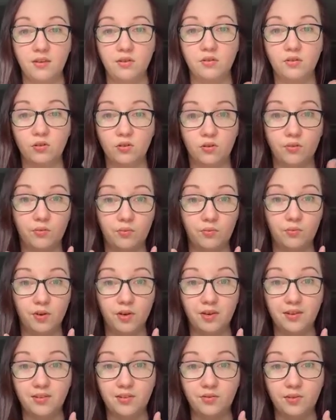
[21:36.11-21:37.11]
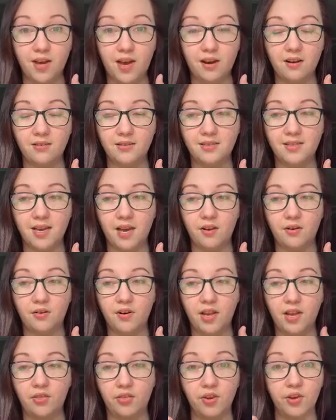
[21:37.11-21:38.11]
So we're going to do that on
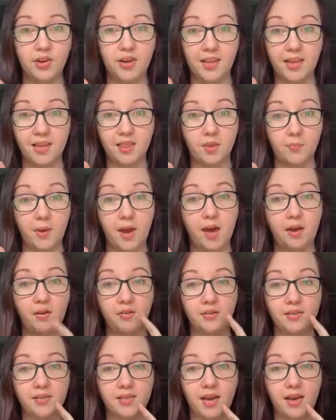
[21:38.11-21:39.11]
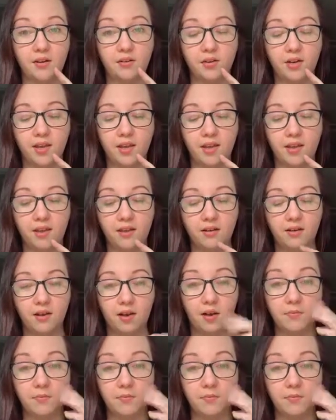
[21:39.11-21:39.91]
Saturday. They're going to get the pattern Saturday.